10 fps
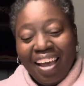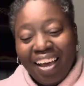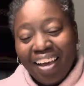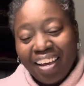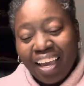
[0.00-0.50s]

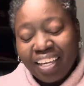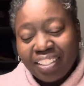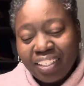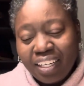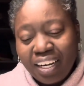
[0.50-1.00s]
Okay,
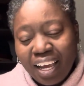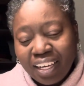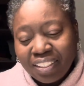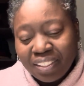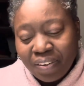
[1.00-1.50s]
so the
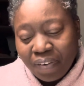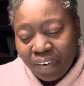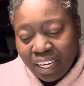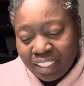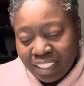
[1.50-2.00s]
next
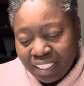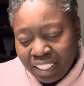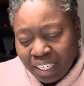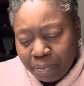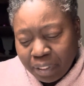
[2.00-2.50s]

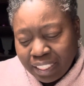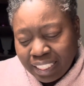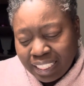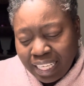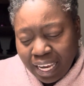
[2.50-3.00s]
question, number
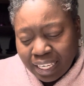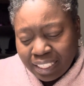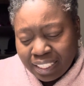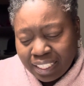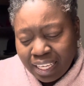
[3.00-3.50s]
6.
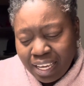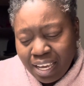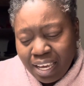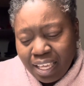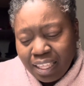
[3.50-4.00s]

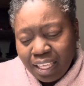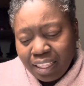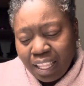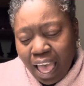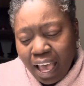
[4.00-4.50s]
The
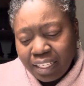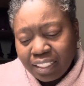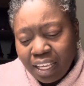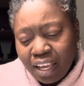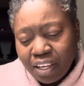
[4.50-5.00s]

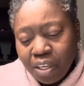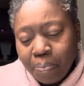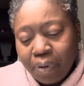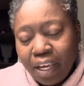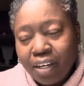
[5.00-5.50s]
last song you
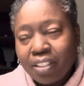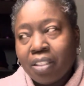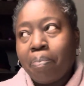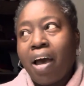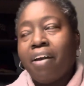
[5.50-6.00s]
played on
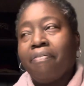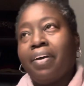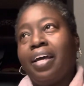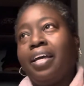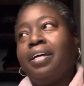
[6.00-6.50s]

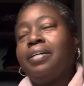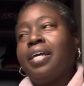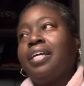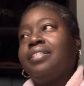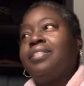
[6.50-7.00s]
Spotify.
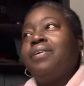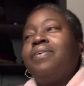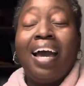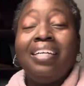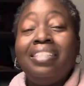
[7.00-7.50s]
Okay,
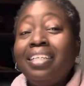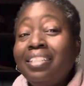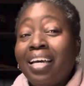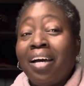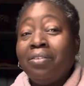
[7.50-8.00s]
so I
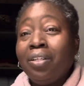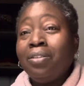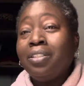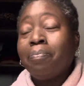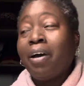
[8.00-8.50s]
did
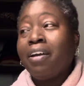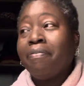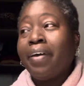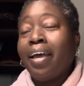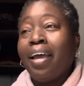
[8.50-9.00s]
download
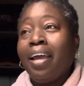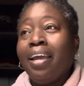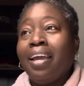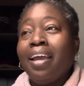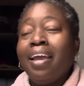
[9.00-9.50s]

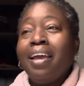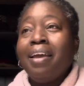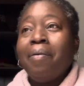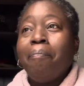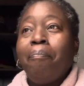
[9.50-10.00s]
Spotify,
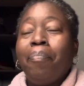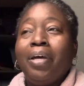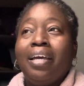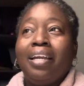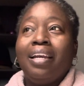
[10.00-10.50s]

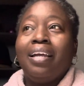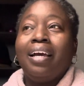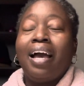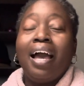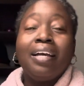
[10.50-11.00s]
but
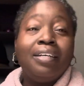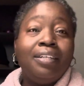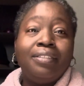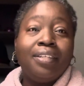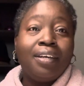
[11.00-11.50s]
I
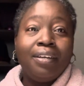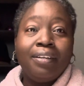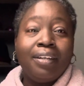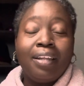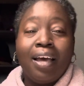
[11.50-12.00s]
couldn't tell
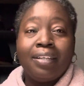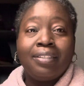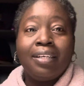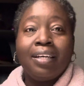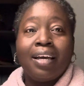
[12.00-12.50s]
you the
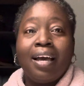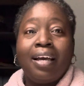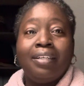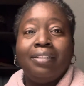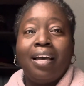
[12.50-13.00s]
last thing
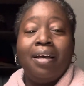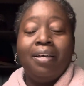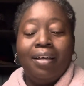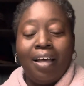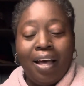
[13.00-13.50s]
I
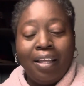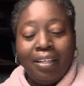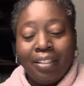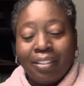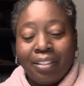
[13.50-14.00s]

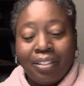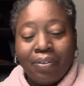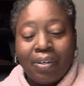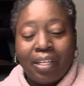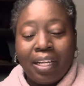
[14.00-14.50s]
listened
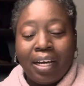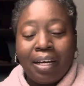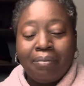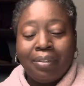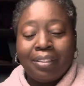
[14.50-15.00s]
to on there.
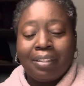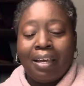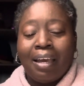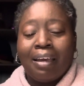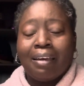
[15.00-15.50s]
I'm just
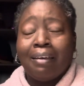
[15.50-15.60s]
like,